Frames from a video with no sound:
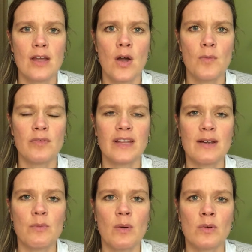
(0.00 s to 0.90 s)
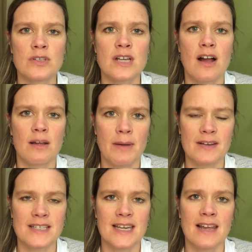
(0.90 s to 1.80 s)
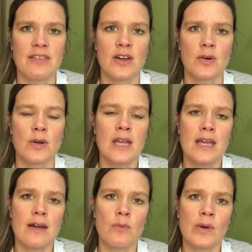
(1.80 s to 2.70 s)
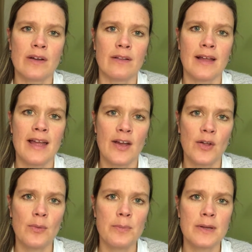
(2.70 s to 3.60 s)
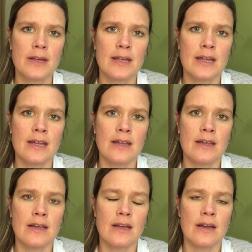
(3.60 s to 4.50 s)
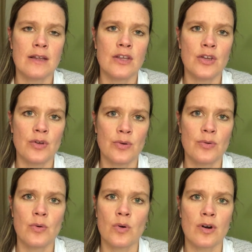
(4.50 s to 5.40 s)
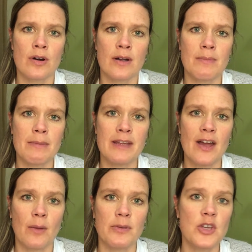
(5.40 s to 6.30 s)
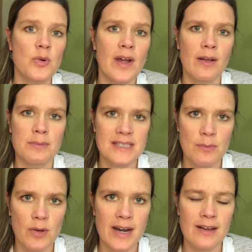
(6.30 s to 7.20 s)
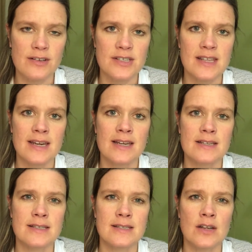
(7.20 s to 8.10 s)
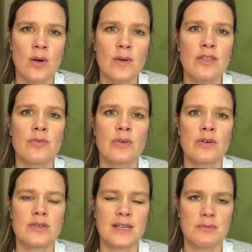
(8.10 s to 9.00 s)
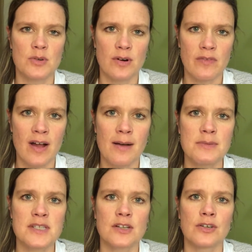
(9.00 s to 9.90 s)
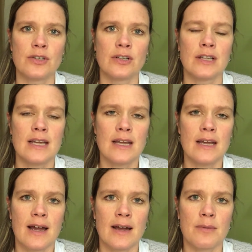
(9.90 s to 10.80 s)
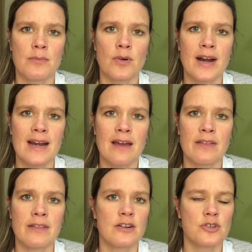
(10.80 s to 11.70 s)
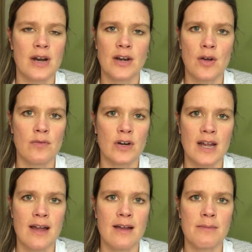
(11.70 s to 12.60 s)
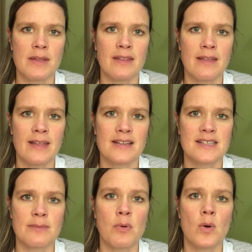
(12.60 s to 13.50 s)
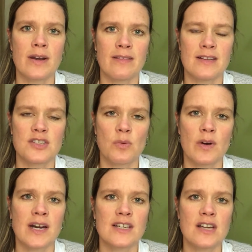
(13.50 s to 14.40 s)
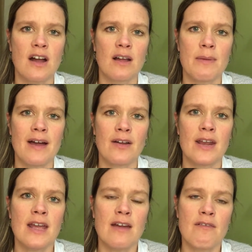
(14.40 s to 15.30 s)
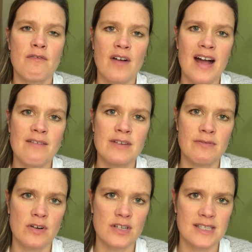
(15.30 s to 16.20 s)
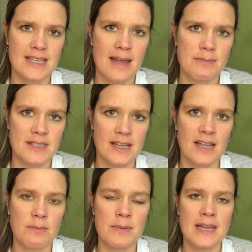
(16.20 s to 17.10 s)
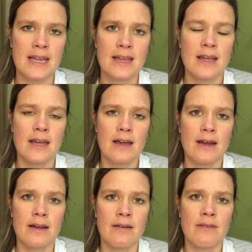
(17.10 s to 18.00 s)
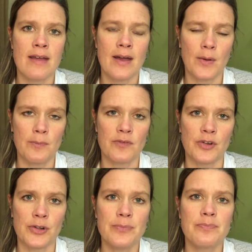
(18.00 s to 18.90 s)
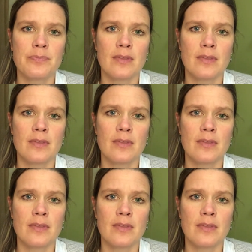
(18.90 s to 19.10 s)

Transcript: hopefully what we'll talk about today though will help you, or maybe help you help someone else that is going through some sort of obstacle right now that they're trying to overcome, and that's the point of this. So we're going to talk about 5 different steps that could be helpful